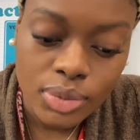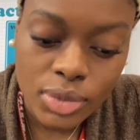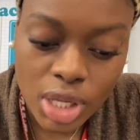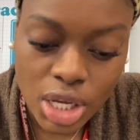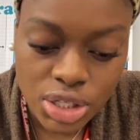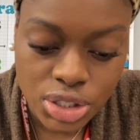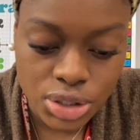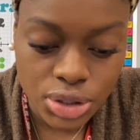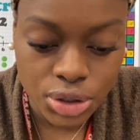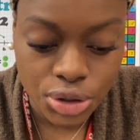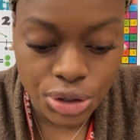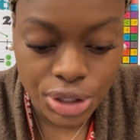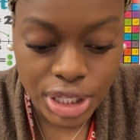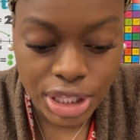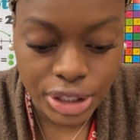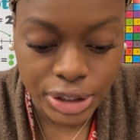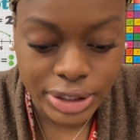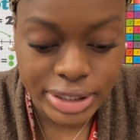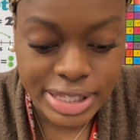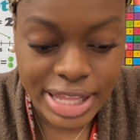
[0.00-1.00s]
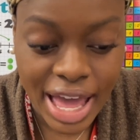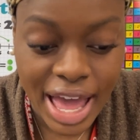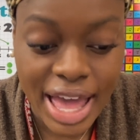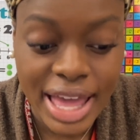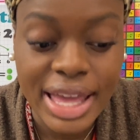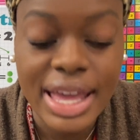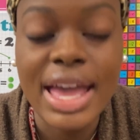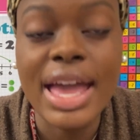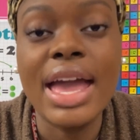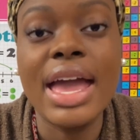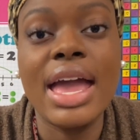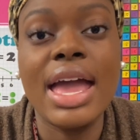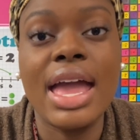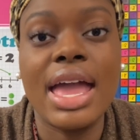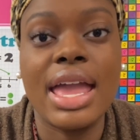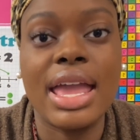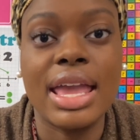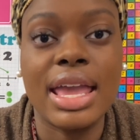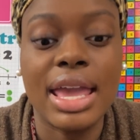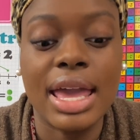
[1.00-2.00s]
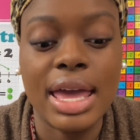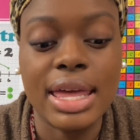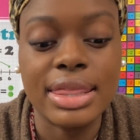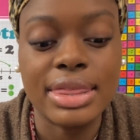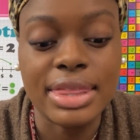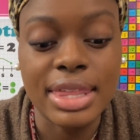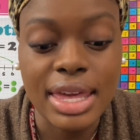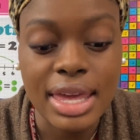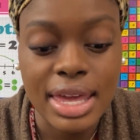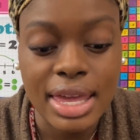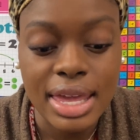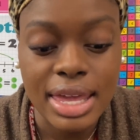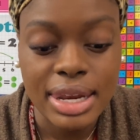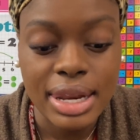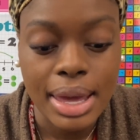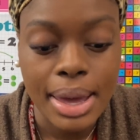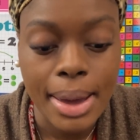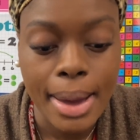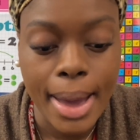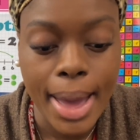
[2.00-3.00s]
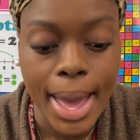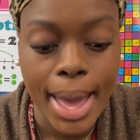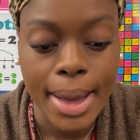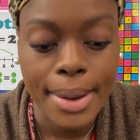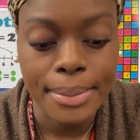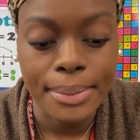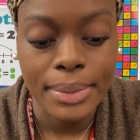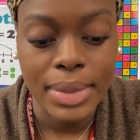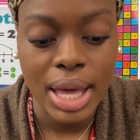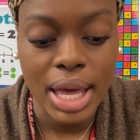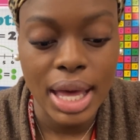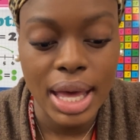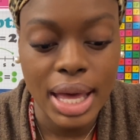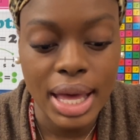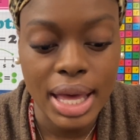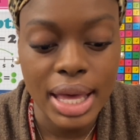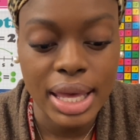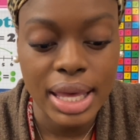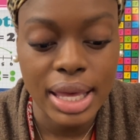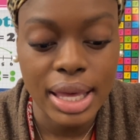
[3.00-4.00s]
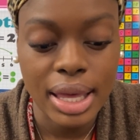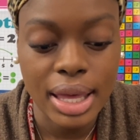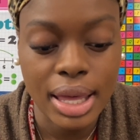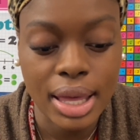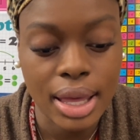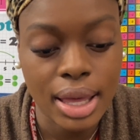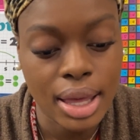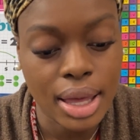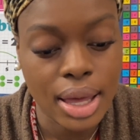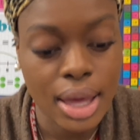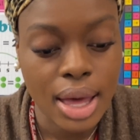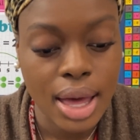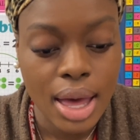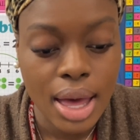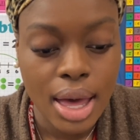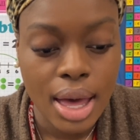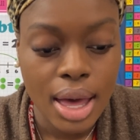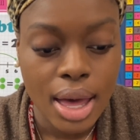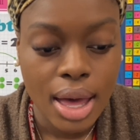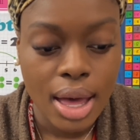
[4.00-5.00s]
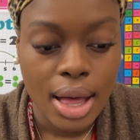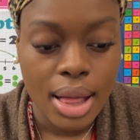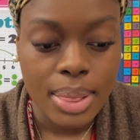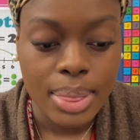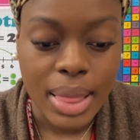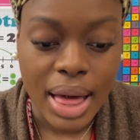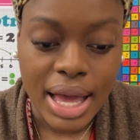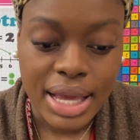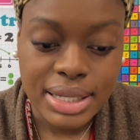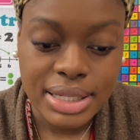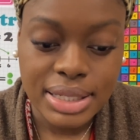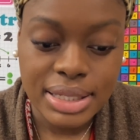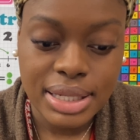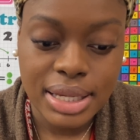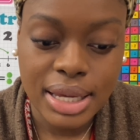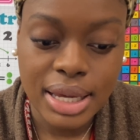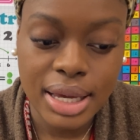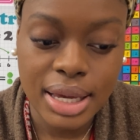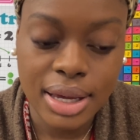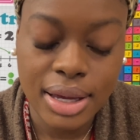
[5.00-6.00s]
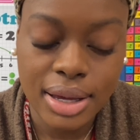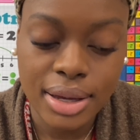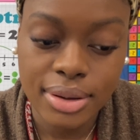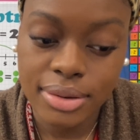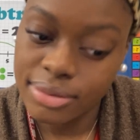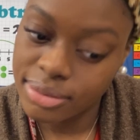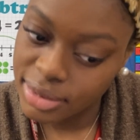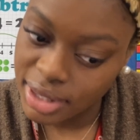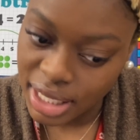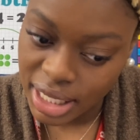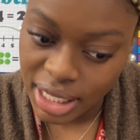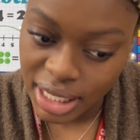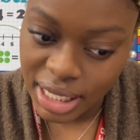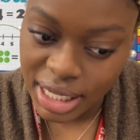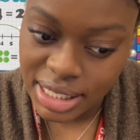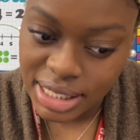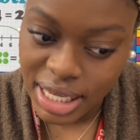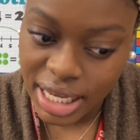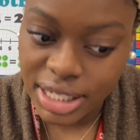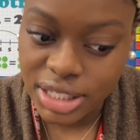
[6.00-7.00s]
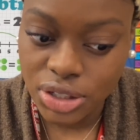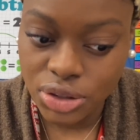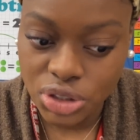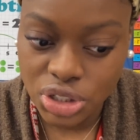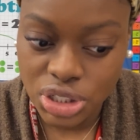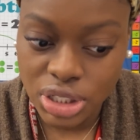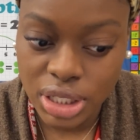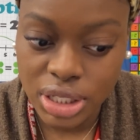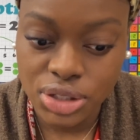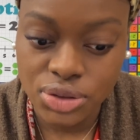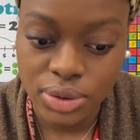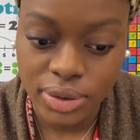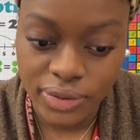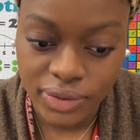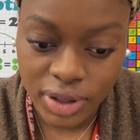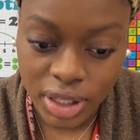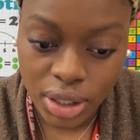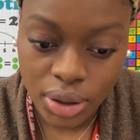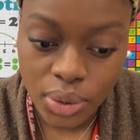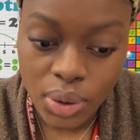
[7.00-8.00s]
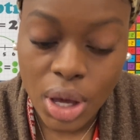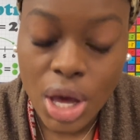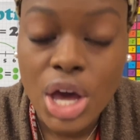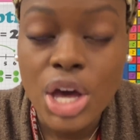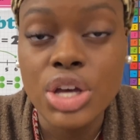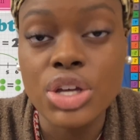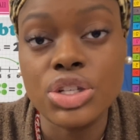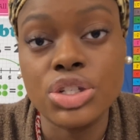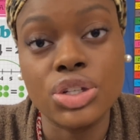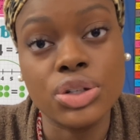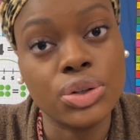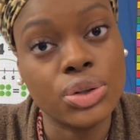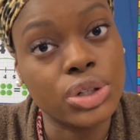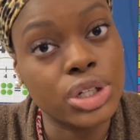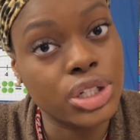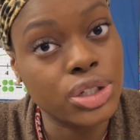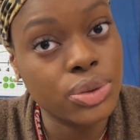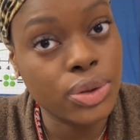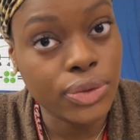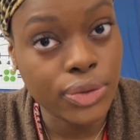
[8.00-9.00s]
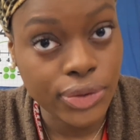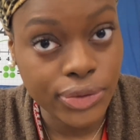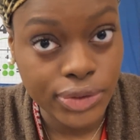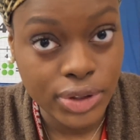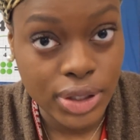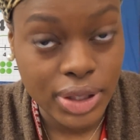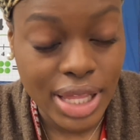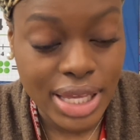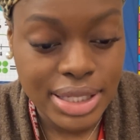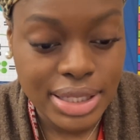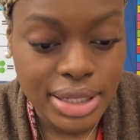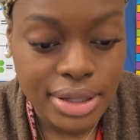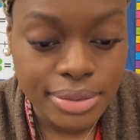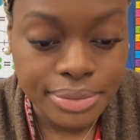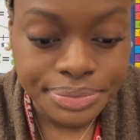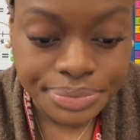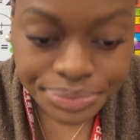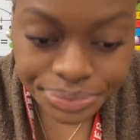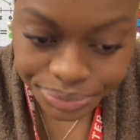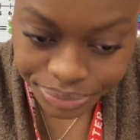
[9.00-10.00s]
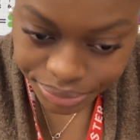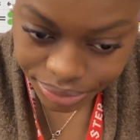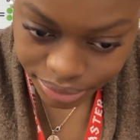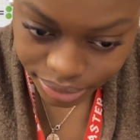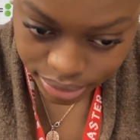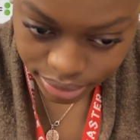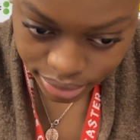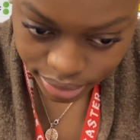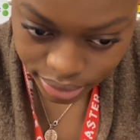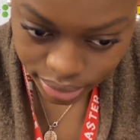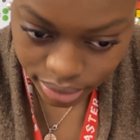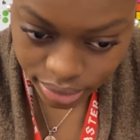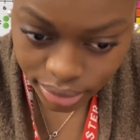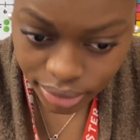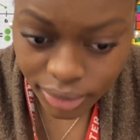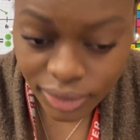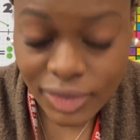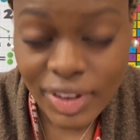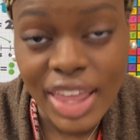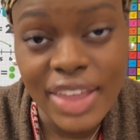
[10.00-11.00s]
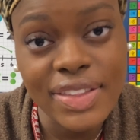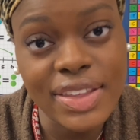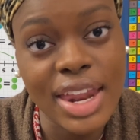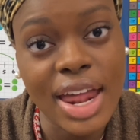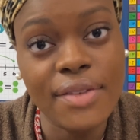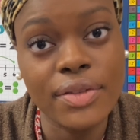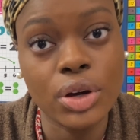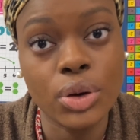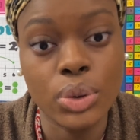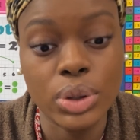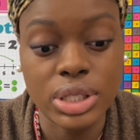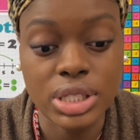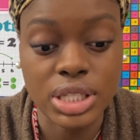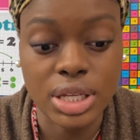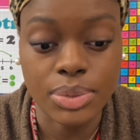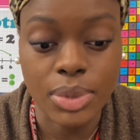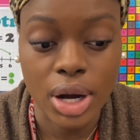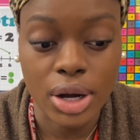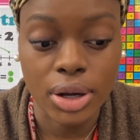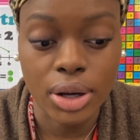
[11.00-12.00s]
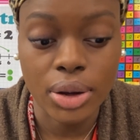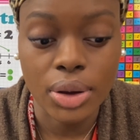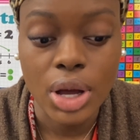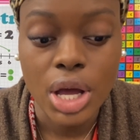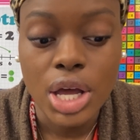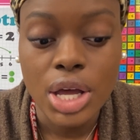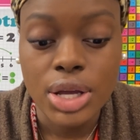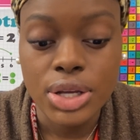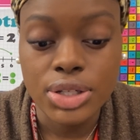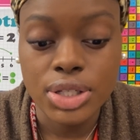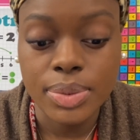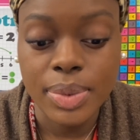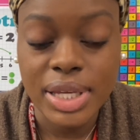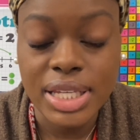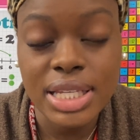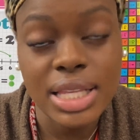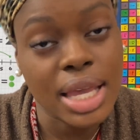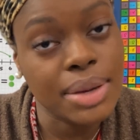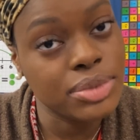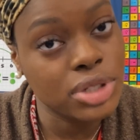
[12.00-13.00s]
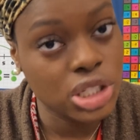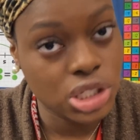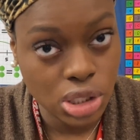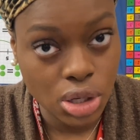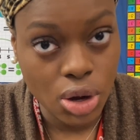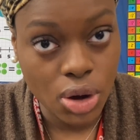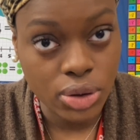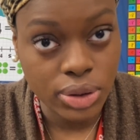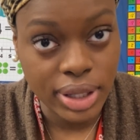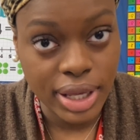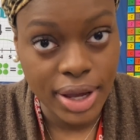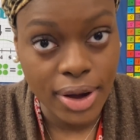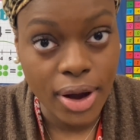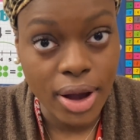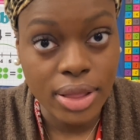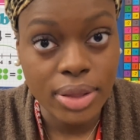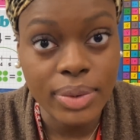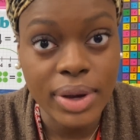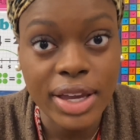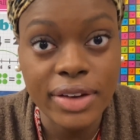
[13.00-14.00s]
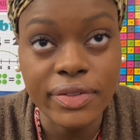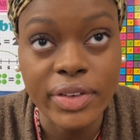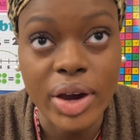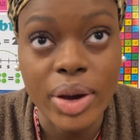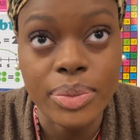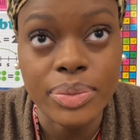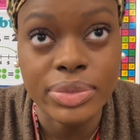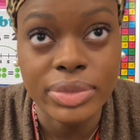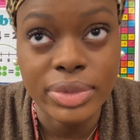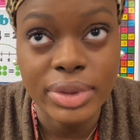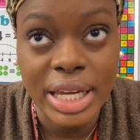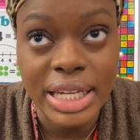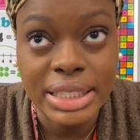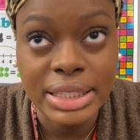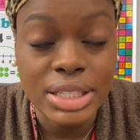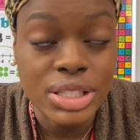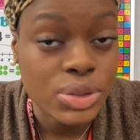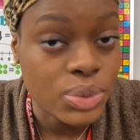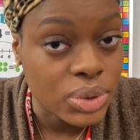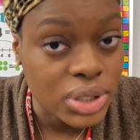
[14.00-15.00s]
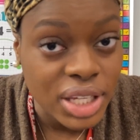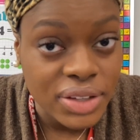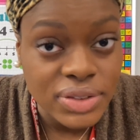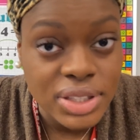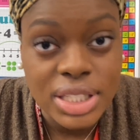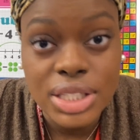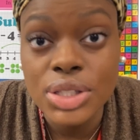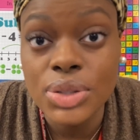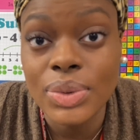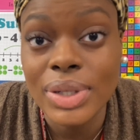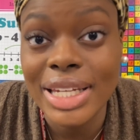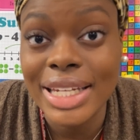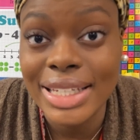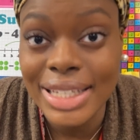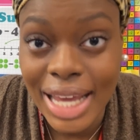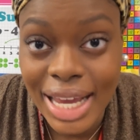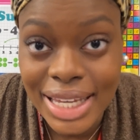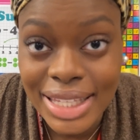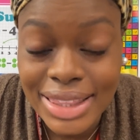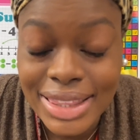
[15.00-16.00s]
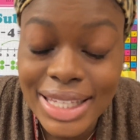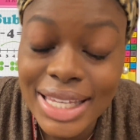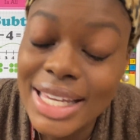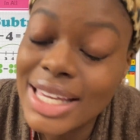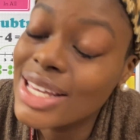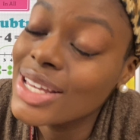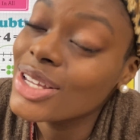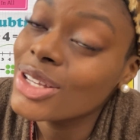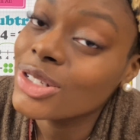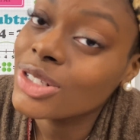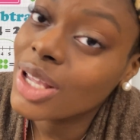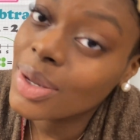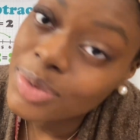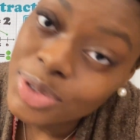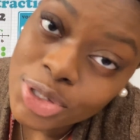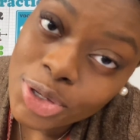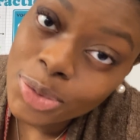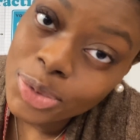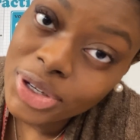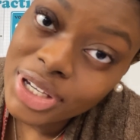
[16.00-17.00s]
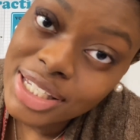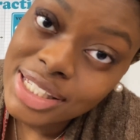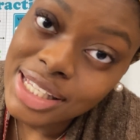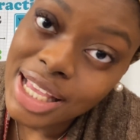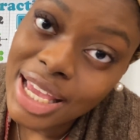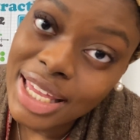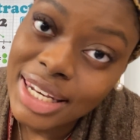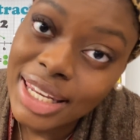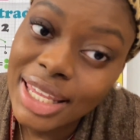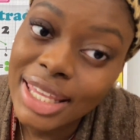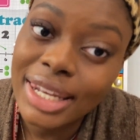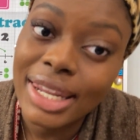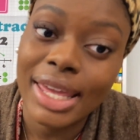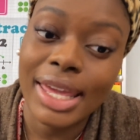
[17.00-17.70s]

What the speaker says: So they're going to learn that. And then my last thing is like social studies review. So they're going to do a review lesson and then have a quiz tomorrow. So basically I'm teaching all day, all the way from like the 20th to the 29th. So I'm super excited,